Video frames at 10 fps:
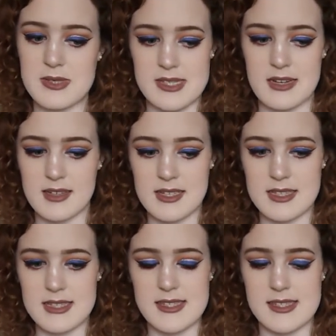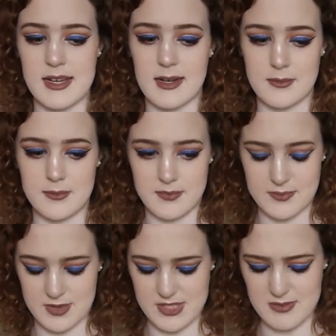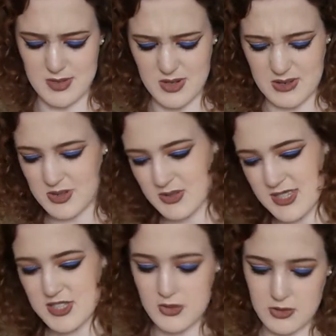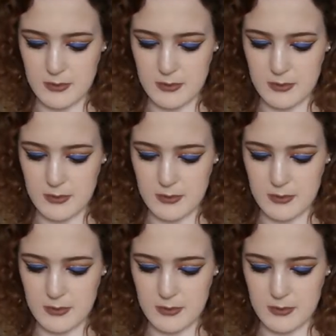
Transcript: serious, which I'm not really sure